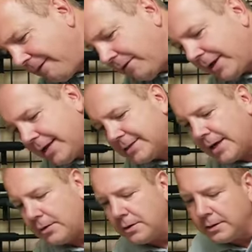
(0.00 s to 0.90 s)
Okay, is
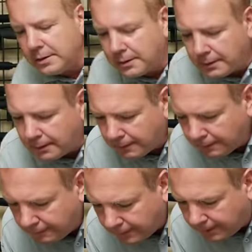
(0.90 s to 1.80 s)
that on?
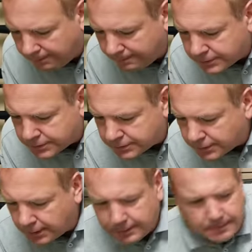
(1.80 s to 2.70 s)
Yep, she's
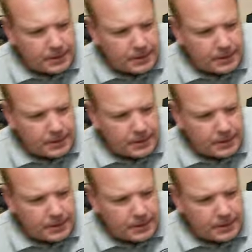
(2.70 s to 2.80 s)
on.